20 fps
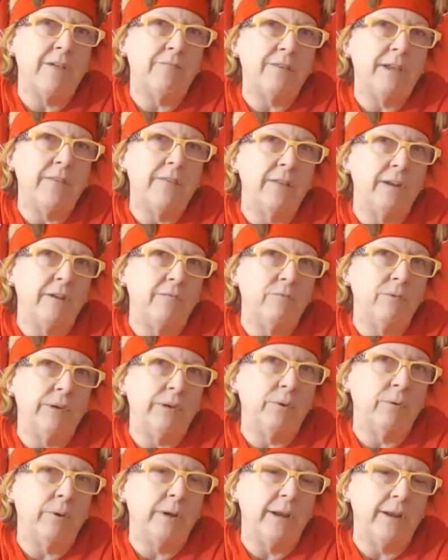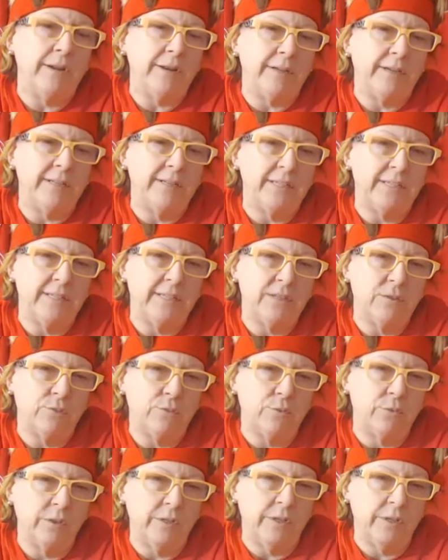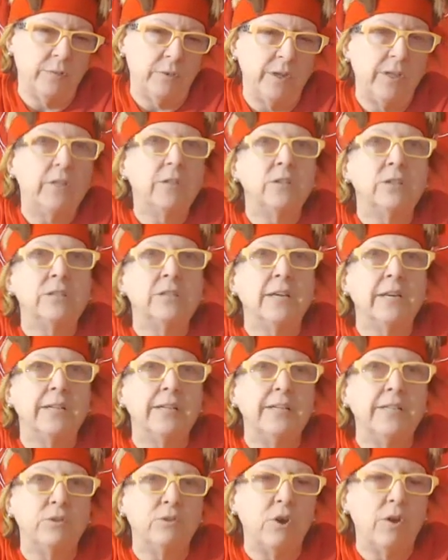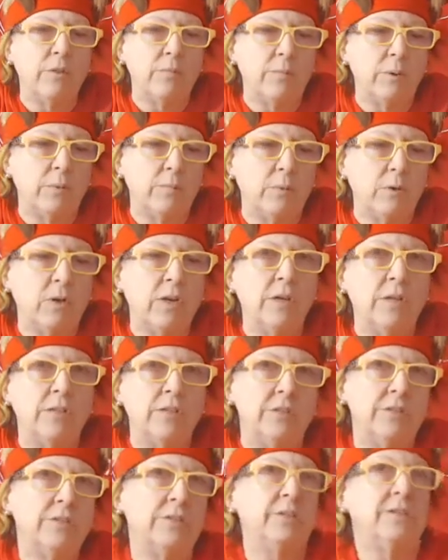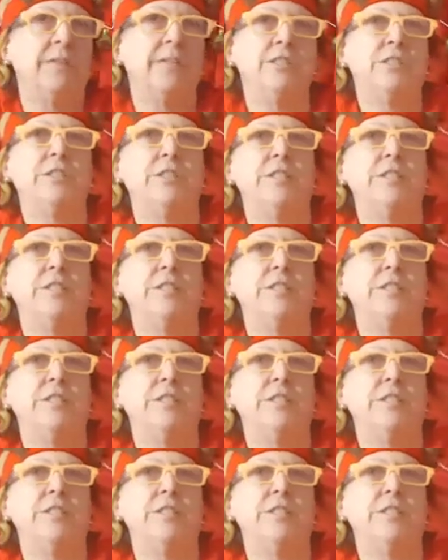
Afghan that I've recreated. Because this is really what it looks like. These are all the purple colors that